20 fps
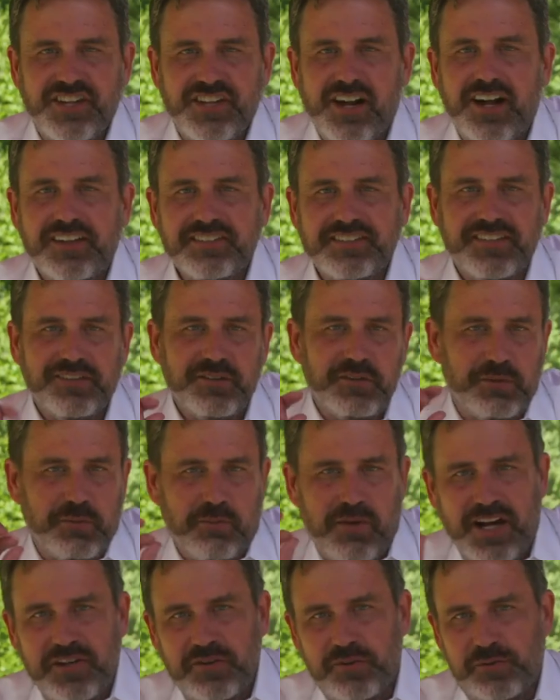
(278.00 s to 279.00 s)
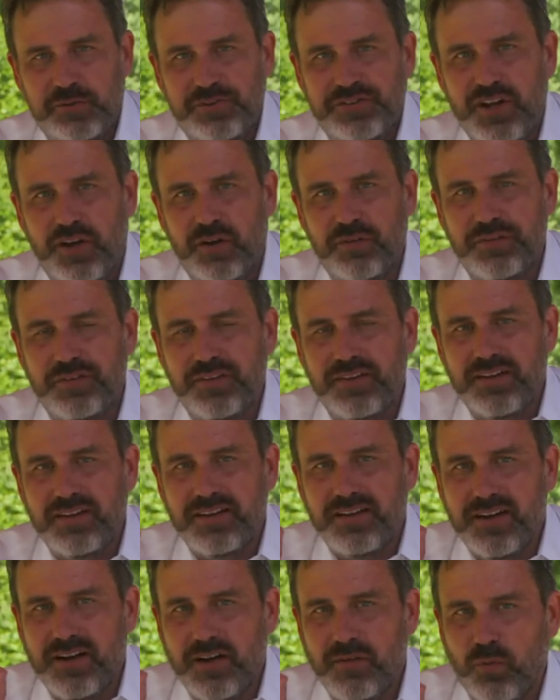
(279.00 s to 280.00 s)
constantly remind yourself
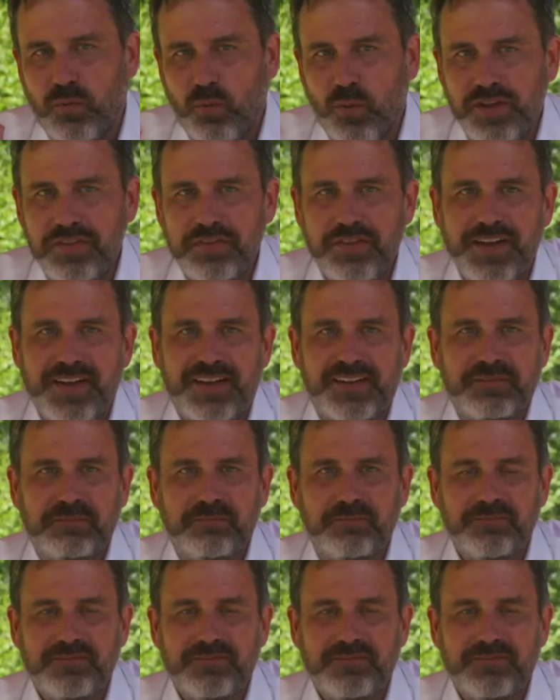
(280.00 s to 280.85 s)
of one thing.